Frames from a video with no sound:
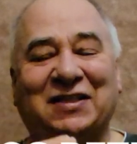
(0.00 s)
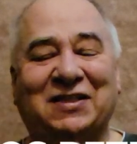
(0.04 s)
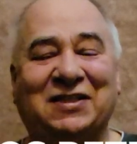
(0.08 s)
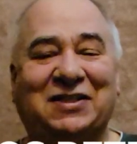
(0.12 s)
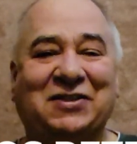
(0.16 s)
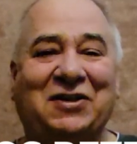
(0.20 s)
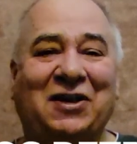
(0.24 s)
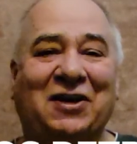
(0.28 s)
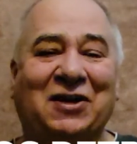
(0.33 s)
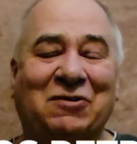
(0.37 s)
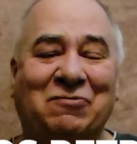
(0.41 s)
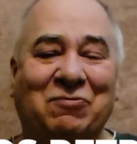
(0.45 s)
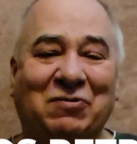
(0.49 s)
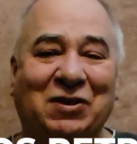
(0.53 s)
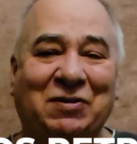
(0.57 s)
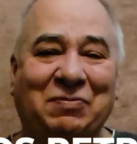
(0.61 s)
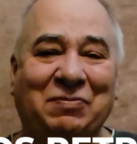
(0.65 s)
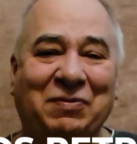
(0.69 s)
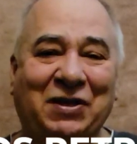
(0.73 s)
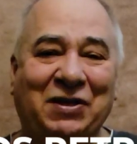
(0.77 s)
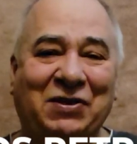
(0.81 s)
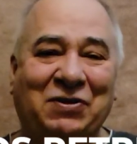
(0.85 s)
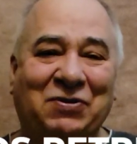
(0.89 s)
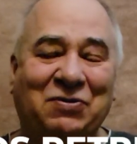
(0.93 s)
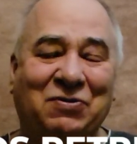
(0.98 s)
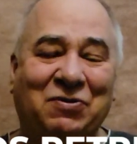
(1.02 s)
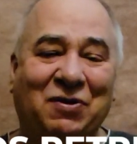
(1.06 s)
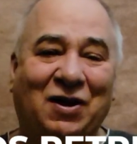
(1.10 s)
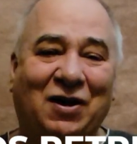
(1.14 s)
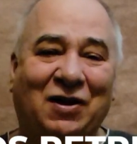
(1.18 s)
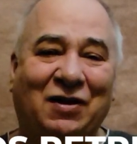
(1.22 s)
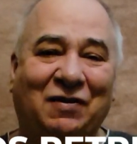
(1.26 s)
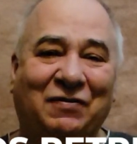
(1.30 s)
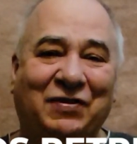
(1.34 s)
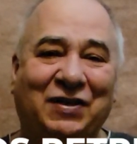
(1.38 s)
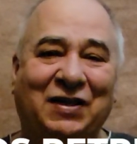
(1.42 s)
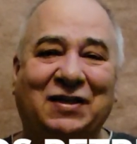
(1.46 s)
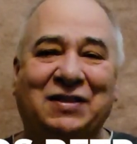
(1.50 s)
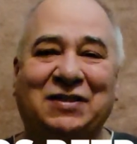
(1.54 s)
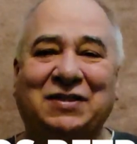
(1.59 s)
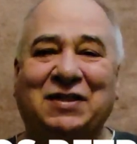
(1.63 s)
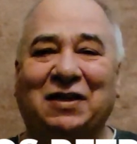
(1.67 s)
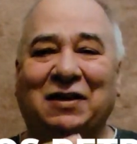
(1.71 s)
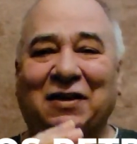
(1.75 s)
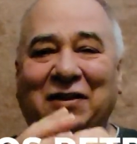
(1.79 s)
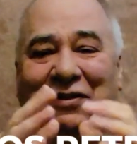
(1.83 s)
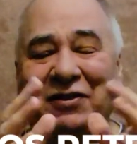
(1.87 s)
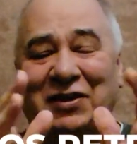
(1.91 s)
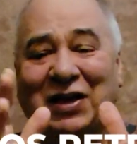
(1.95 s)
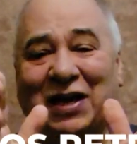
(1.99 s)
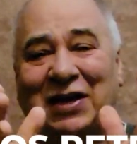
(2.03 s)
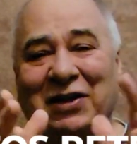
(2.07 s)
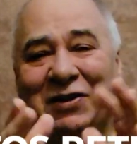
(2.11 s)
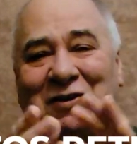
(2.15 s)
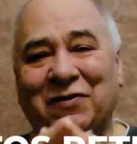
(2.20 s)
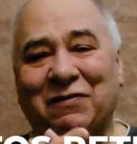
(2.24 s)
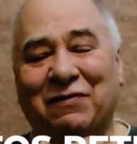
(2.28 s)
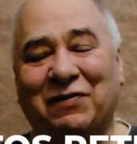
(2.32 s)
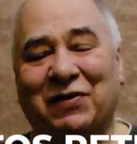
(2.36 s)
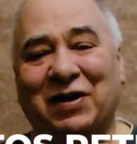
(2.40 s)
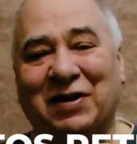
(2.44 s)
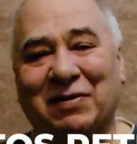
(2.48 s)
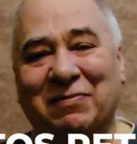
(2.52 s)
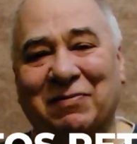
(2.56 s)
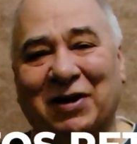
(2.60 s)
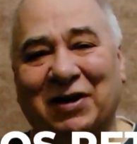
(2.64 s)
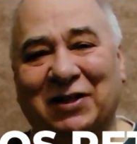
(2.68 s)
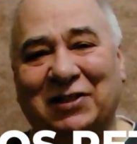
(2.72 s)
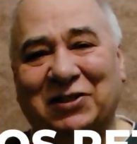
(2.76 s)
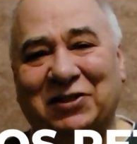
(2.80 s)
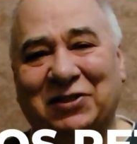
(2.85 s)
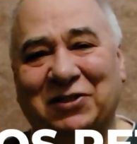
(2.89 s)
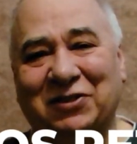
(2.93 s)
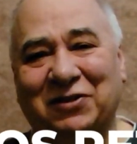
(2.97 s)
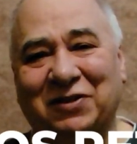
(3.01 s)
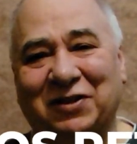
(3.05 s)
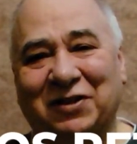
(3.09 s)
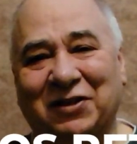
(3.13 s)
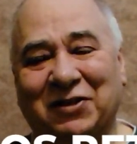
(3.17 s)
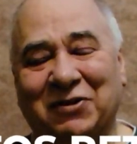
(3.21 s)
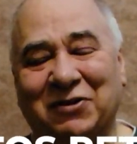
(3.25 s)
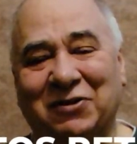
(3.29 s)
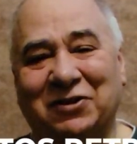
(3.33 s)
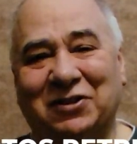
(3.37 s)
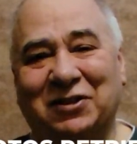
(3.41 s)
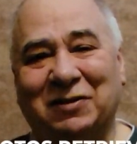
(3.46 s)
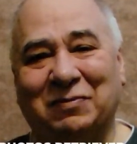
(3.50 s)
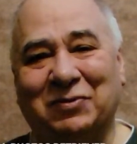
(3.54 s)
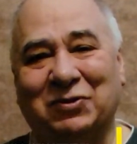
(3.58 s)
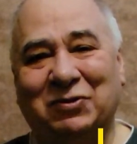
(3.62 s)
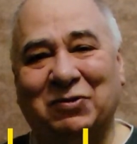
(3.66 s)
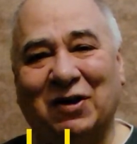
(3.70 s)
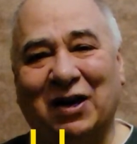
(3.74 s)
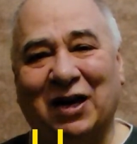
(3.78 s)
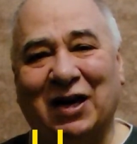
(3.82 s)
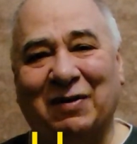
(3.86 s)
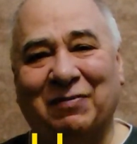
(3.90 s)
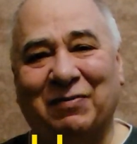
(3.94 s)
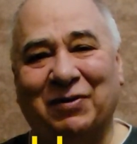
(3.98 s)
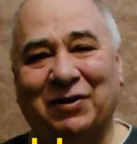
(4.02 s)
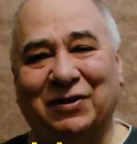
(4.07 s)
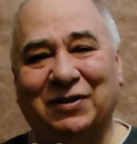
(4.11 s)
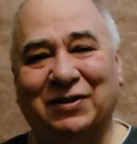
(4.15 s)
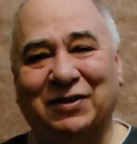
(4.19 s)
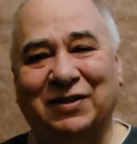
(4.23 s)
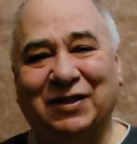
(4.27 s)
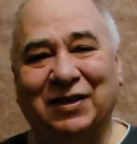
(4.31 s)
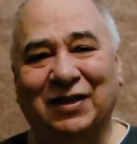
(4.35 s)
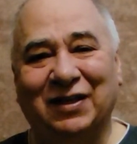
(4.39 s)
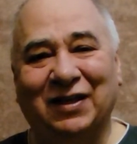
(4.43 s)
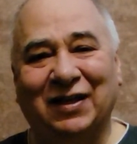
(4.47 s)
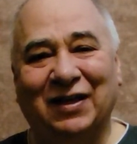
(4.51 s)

stuck with me through all of this. Thank you very much to the new subscribers,